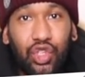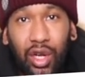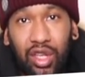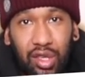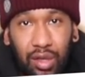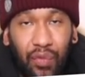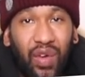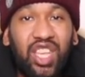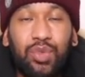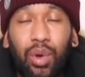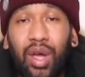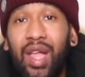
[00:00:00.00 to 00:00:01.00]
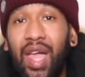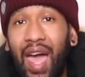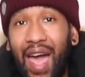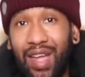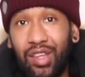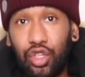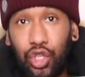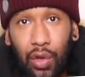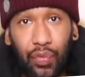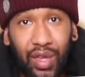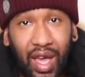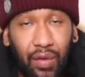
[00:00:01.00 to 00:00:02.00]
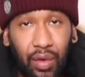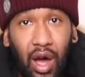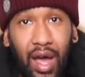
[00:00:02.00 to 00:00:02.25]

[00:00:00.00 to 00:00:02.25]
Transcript: Join us on the Facebook. And don't forget,